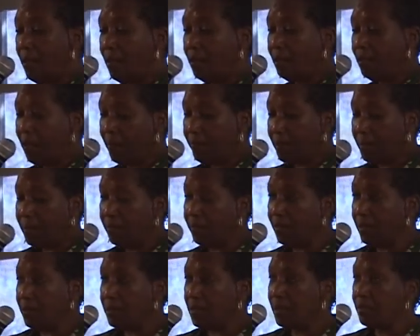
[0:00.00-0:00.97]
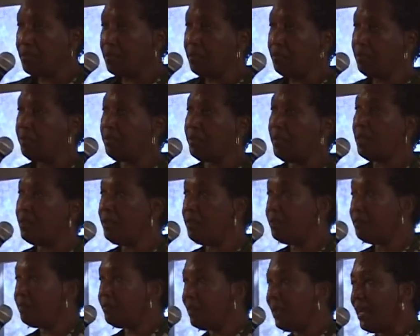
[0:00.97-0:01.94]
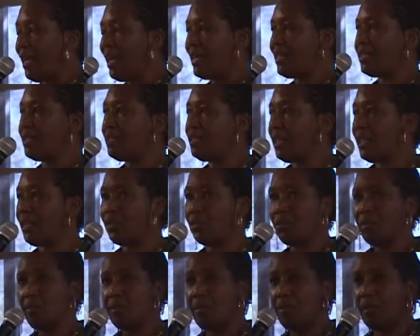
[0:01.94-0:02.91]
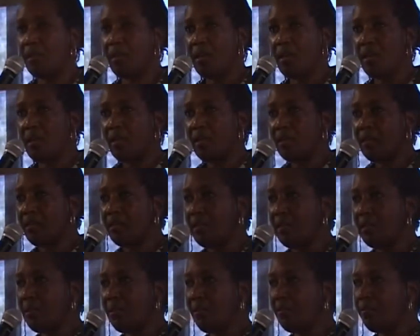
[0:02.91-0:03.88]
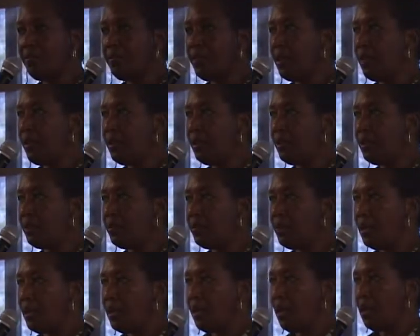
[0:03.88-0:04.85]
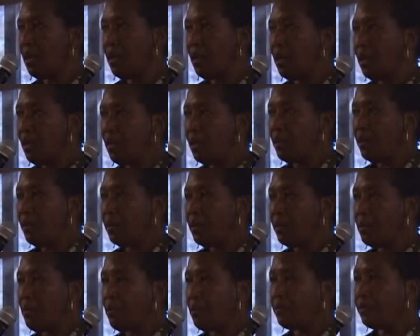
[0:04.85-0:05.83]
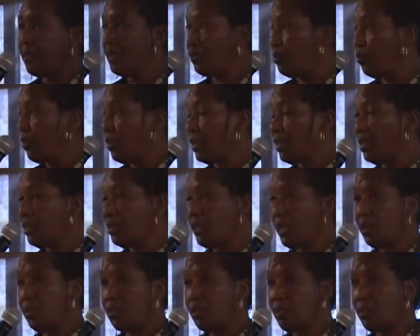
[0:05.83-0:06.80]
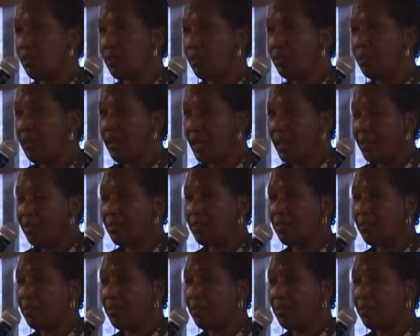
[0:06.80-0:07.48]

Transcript: Elected, there's a sense of, of isolation, sense of um, disorganization, and